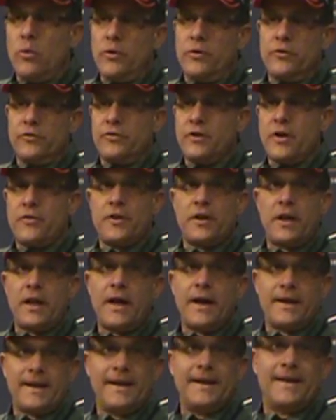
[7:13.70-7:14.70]
Well, there's nothing
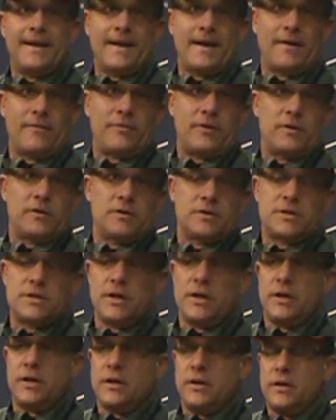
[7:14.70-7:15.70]
like getting out there and
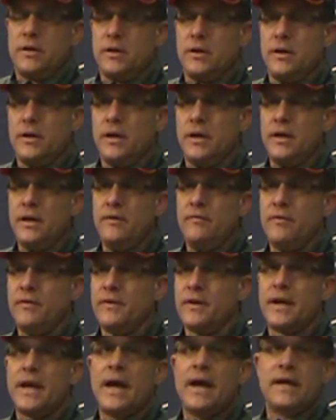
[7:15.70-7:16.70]
seeing it. And
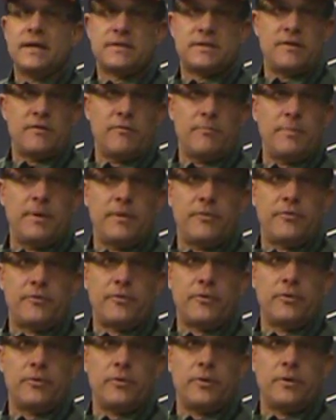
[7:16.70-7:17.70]
even the guys that have been
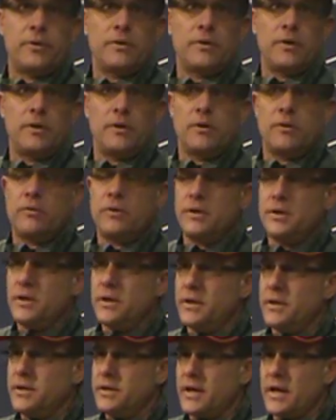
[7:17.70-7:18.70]
through
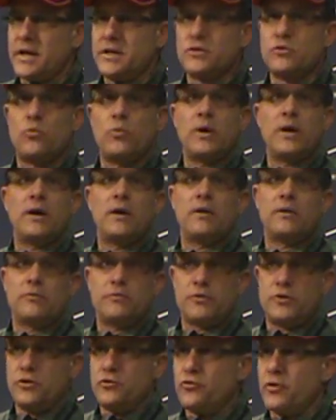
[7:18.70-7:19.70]
it, it takes a
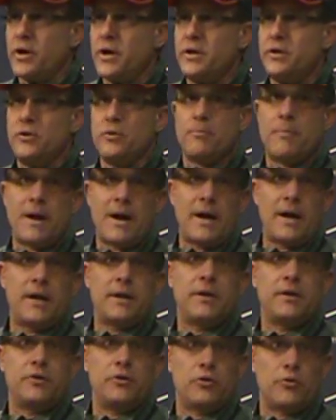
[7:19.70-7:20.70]
while to train your
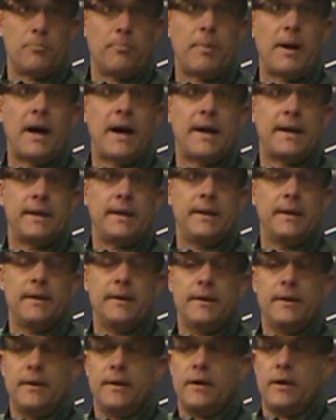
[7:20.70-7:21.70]
mind and your body.
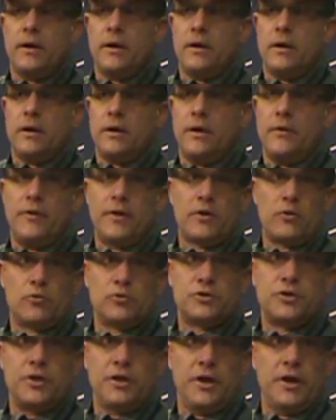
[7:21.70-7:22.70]
And then, of
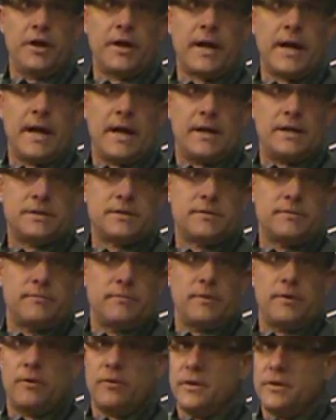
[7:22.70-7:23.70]
course, the young guys,
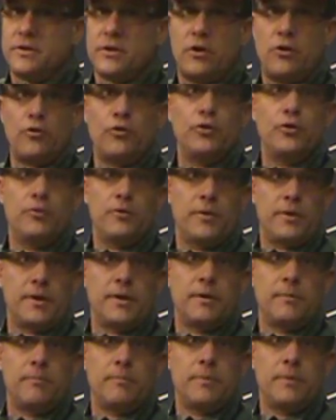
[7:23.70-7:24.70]
it's all new to
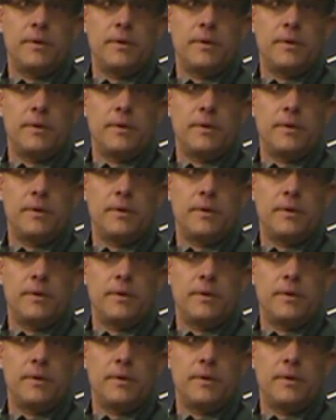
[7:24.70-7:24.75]
them.